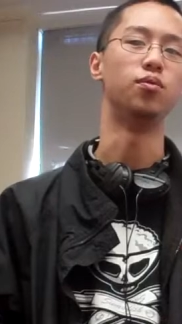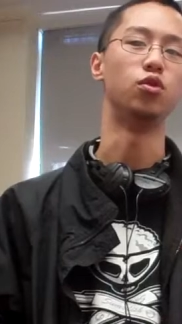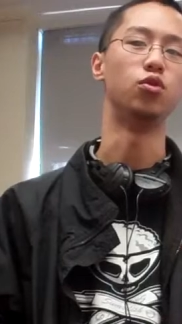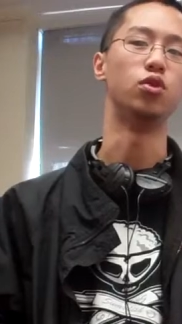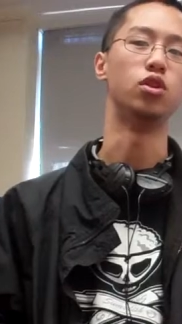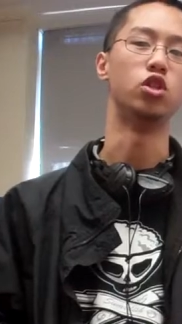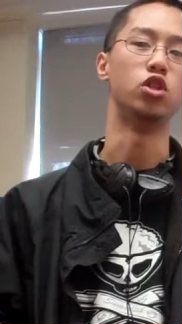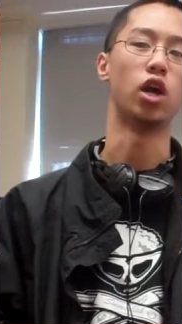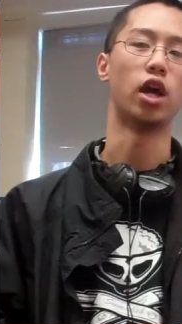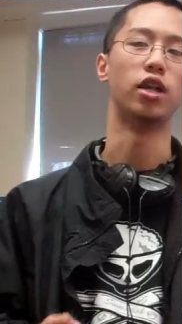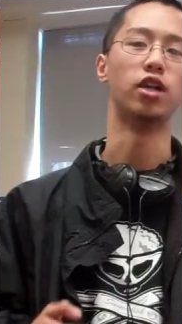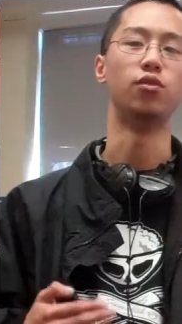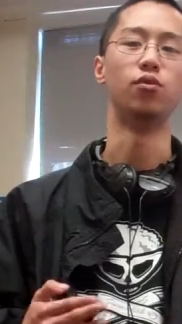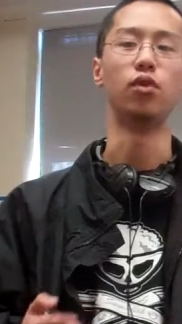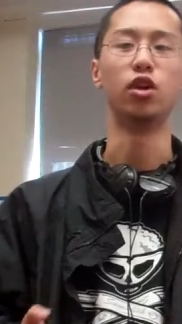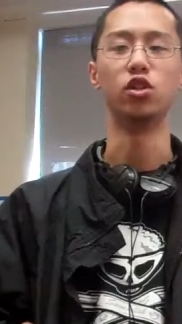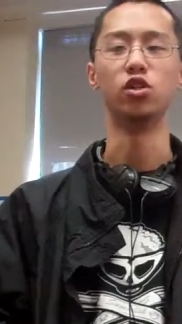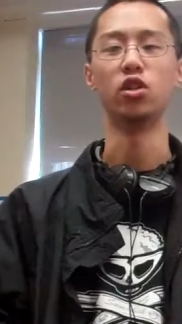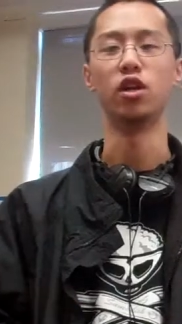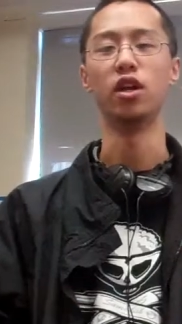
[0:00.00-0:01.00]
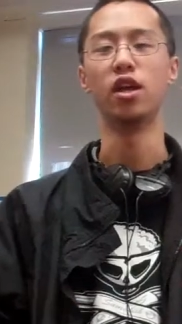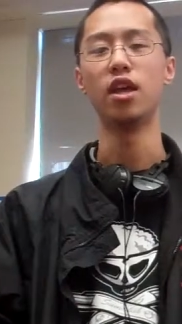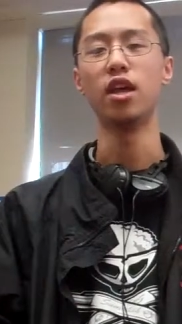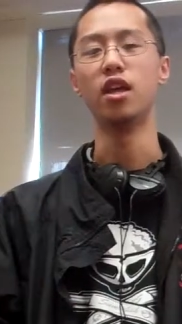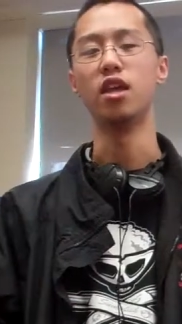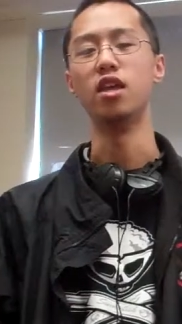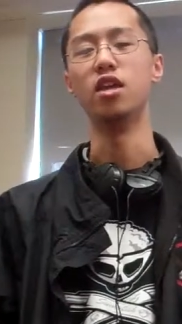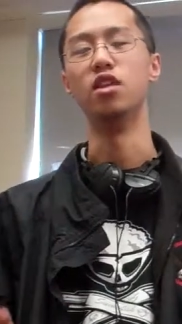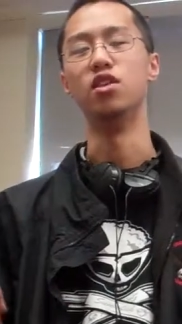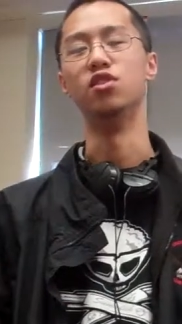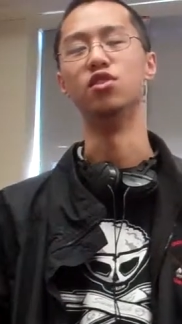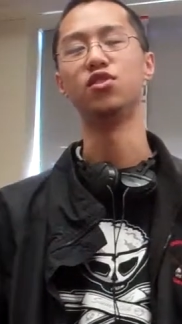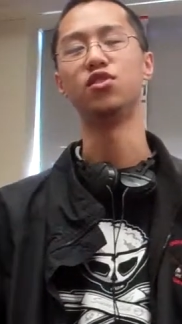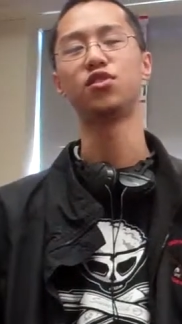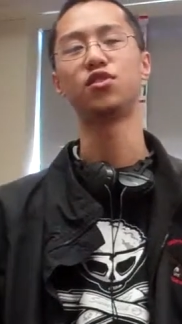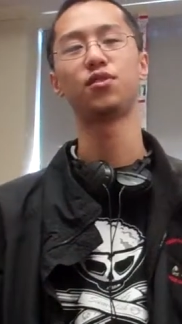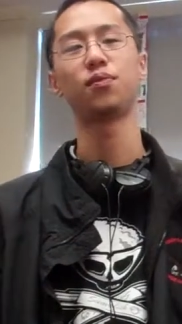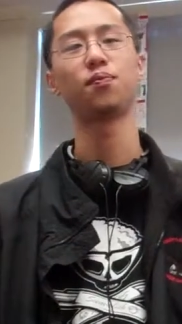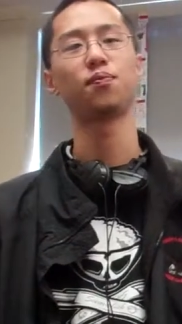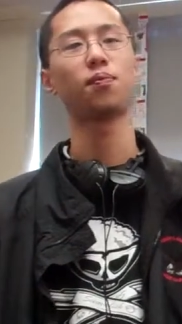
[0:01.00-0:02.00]
between China and Russia
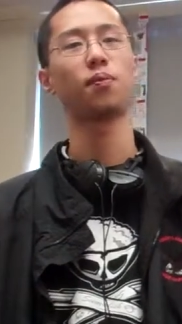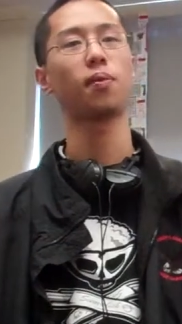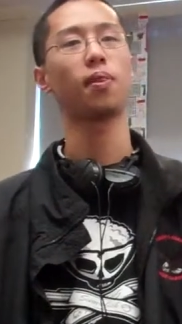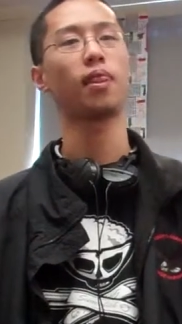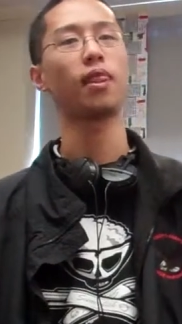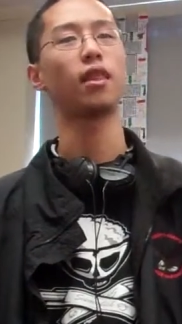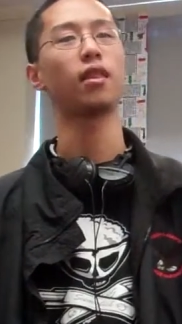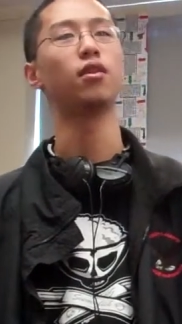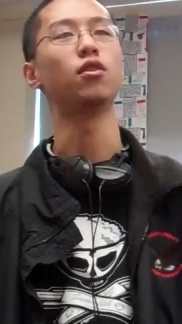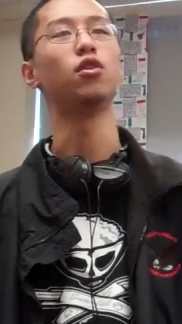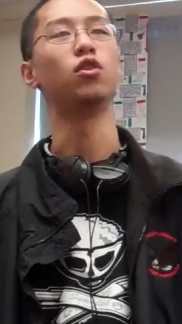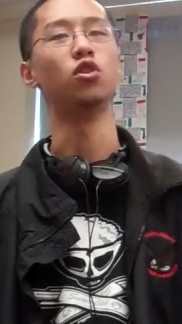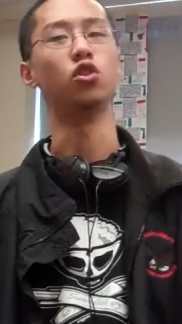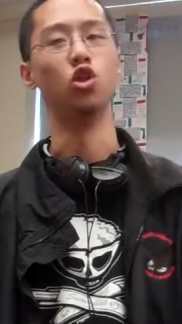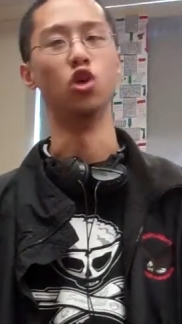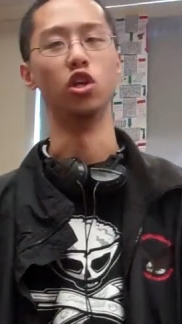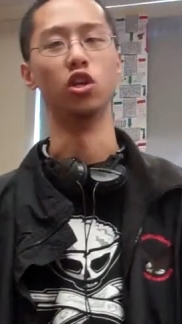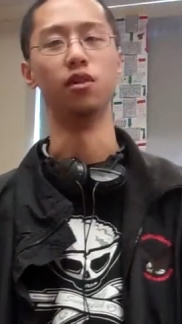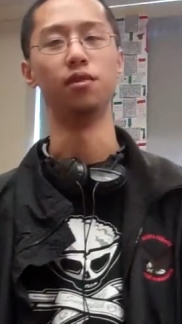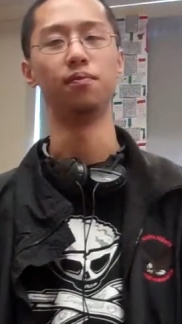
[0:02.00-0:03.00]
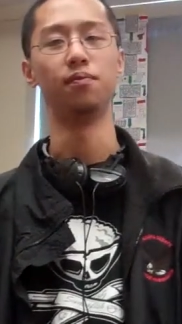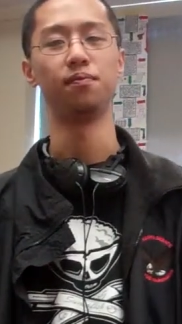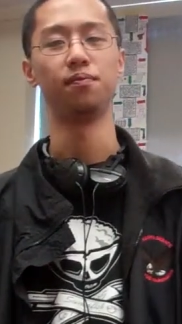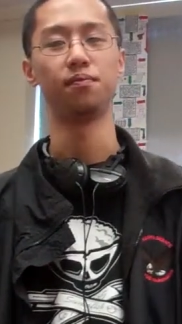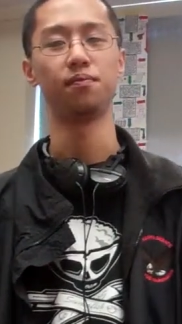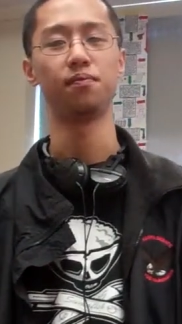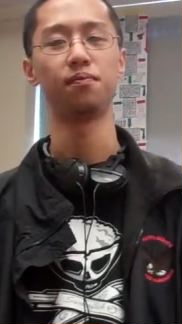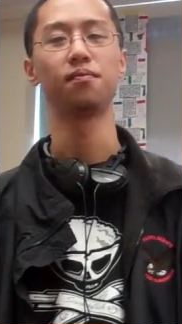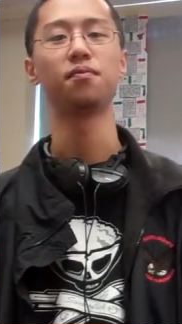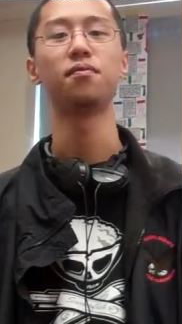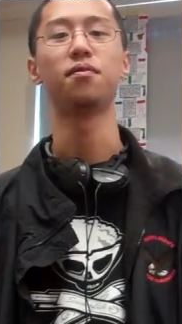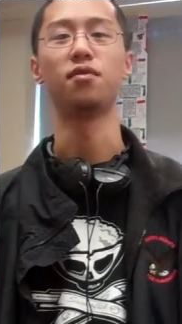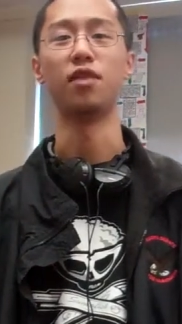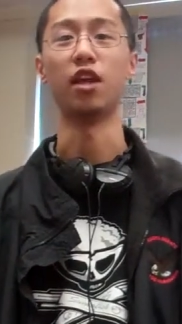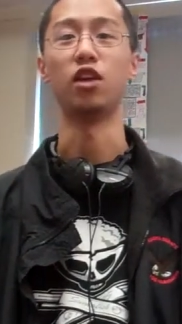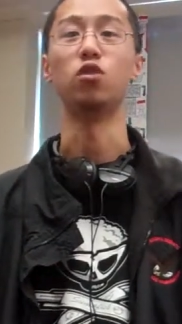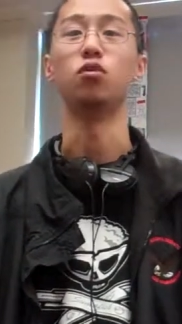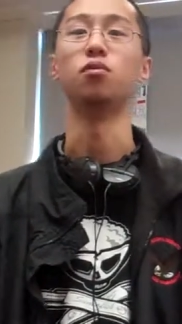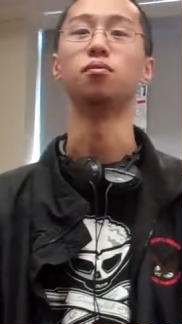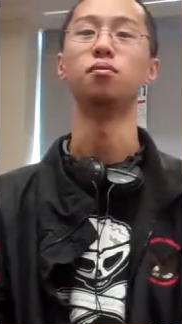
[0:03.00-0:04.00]
is good.
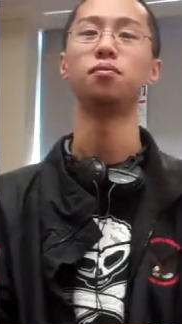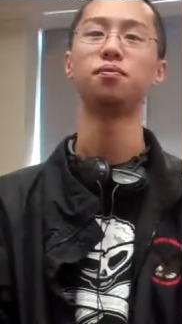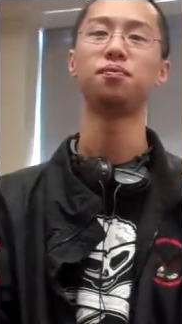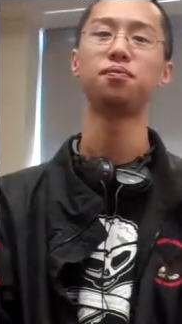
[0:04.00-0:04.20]
Thank you.